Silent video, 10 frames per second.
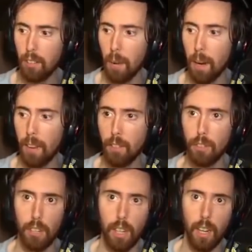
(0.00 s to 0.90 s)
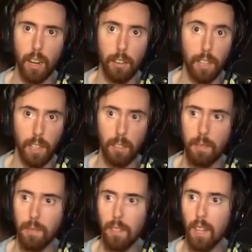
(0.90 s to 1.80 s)
I might have to use a thing here.
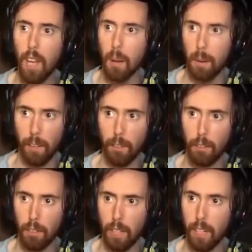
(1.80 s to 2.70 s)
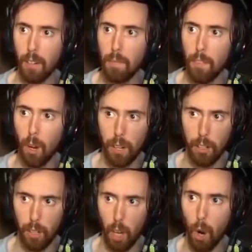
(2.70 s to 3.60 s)
Might have to use a thing here. Okay, they're gonna.